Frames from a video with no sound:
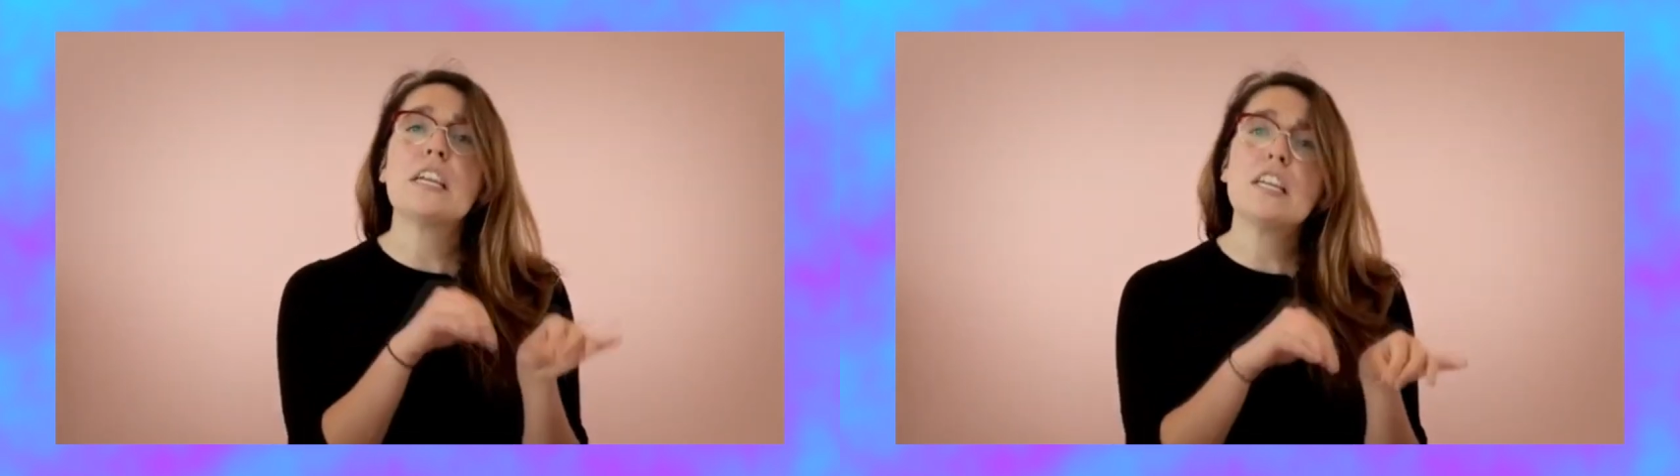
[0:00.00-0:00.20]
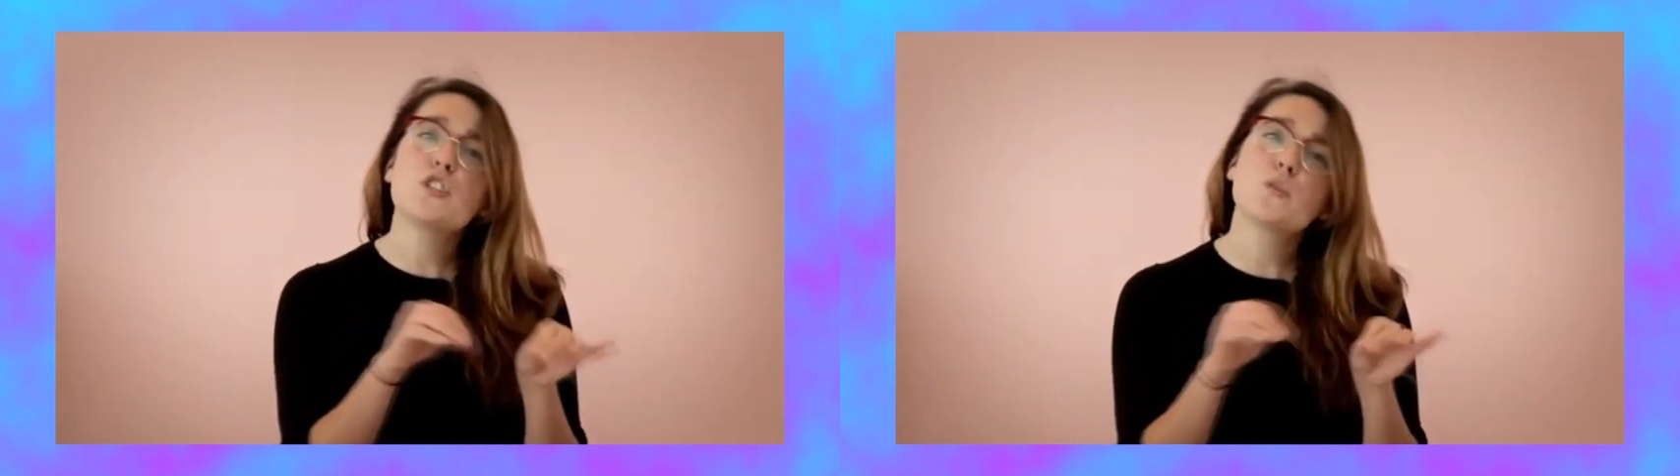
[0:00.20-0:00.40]

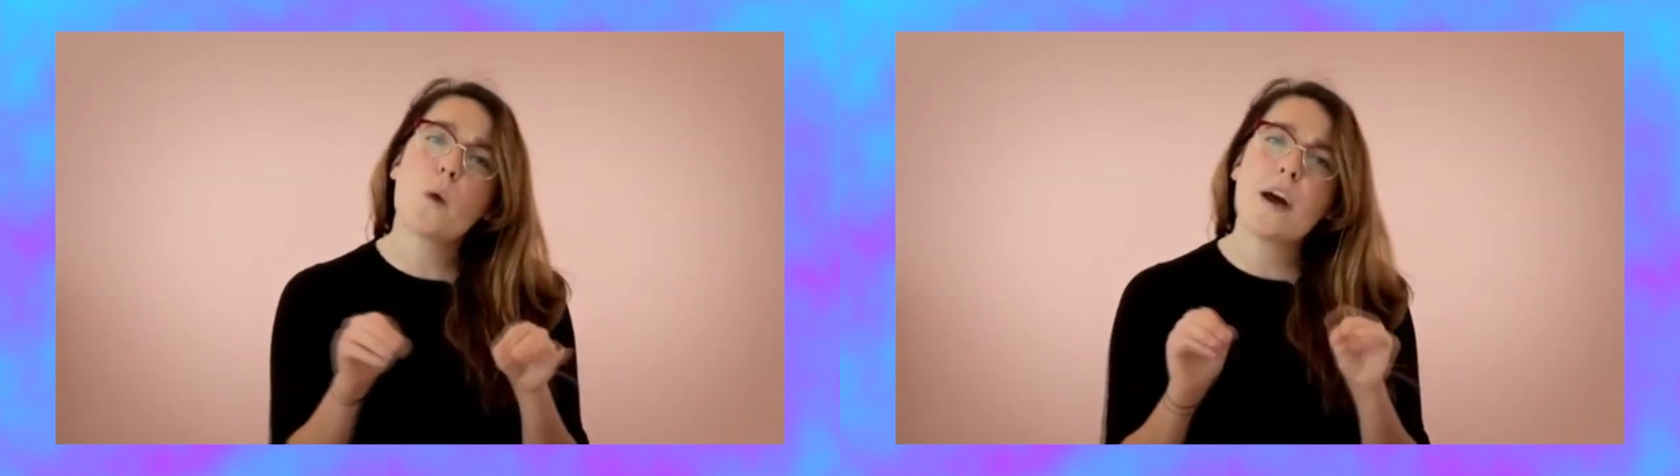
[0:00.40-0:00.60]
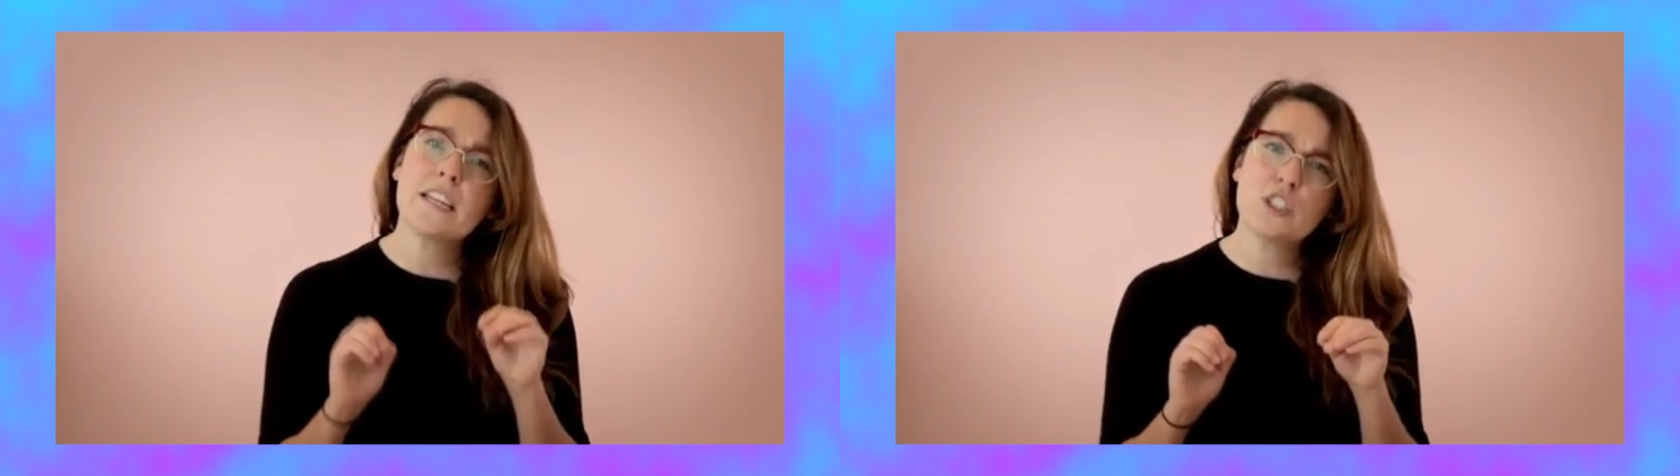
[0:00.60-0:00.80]
each
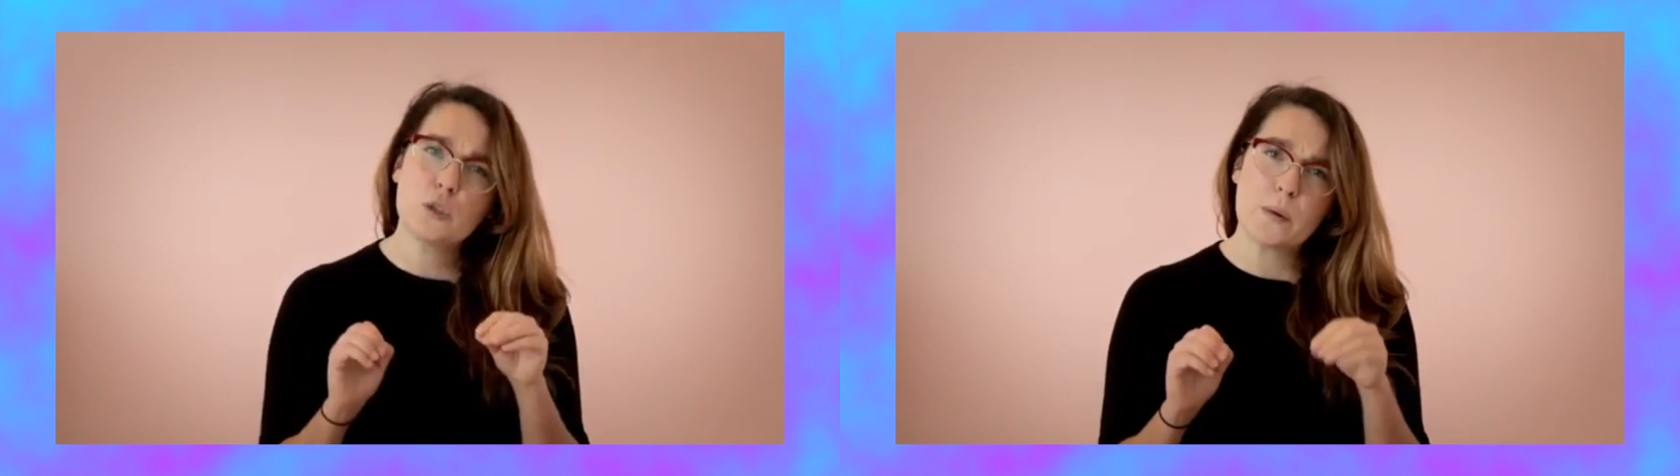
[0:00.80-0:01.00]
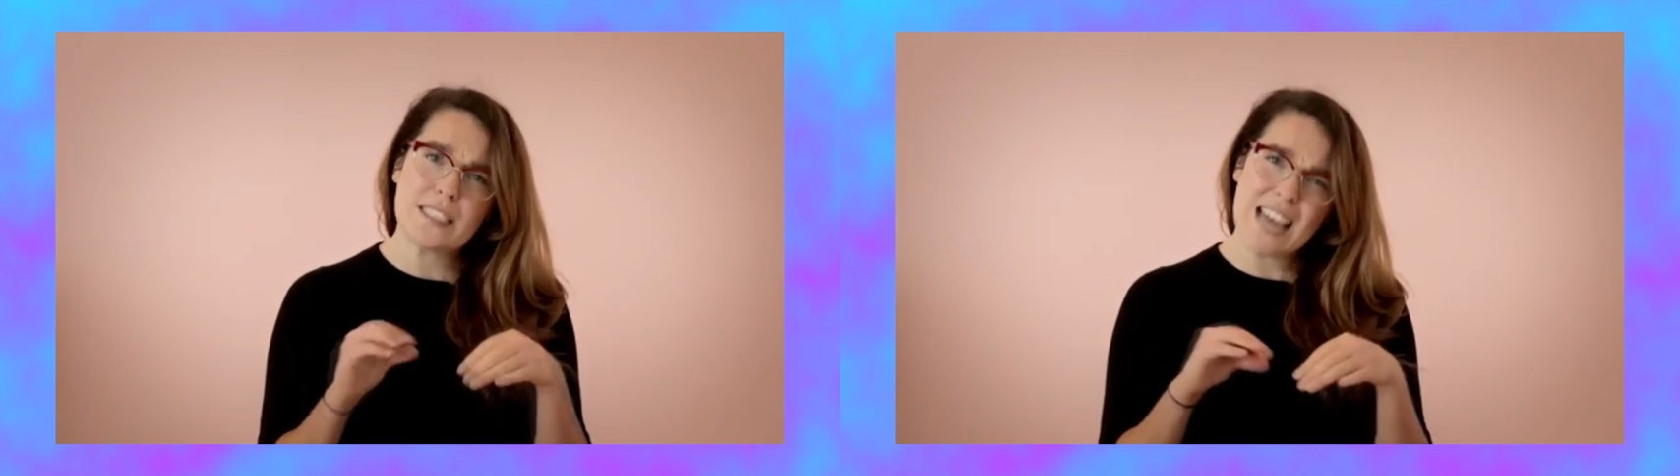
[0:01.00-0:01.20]
one
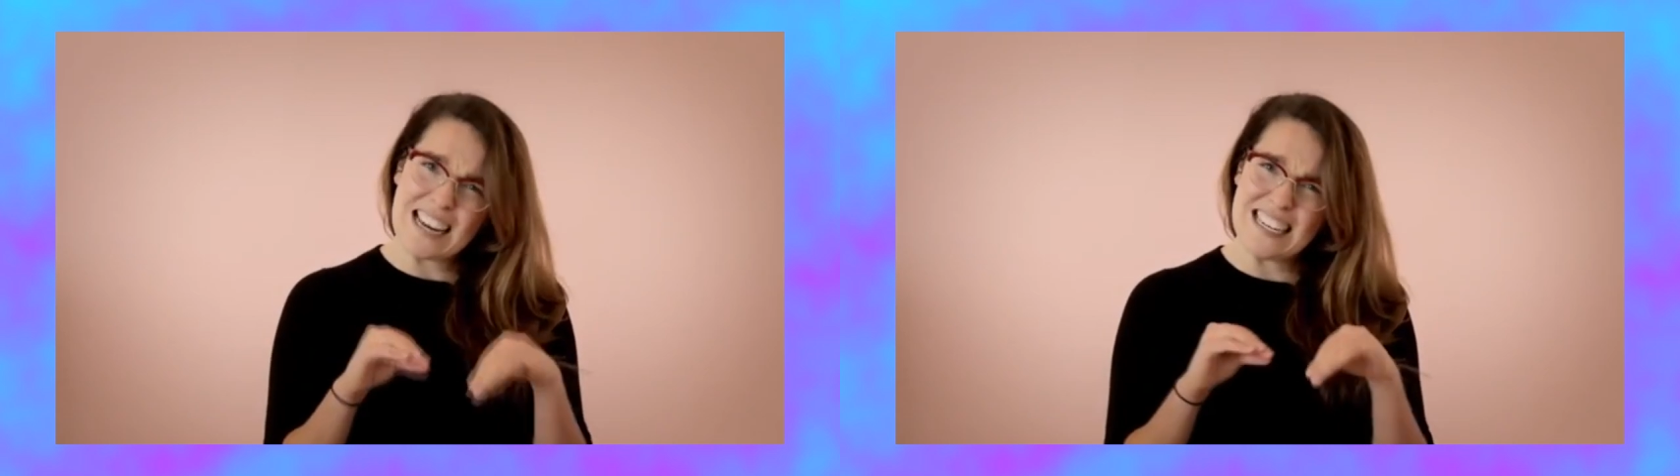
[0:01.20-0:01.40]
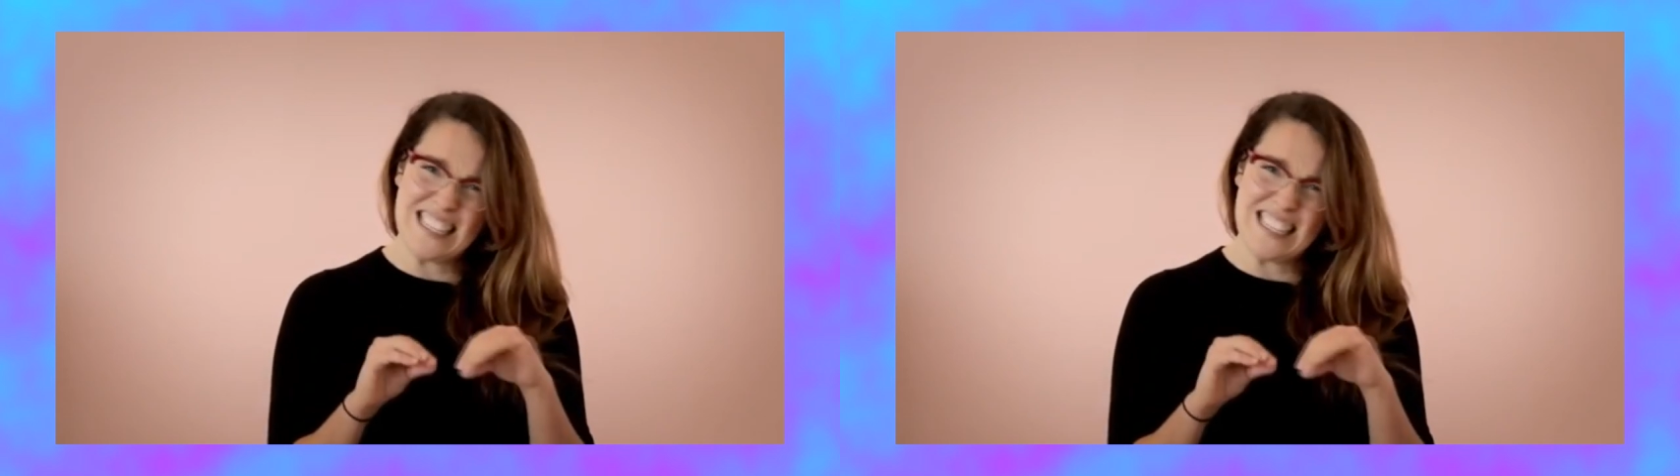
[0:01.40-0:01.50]
into a tiny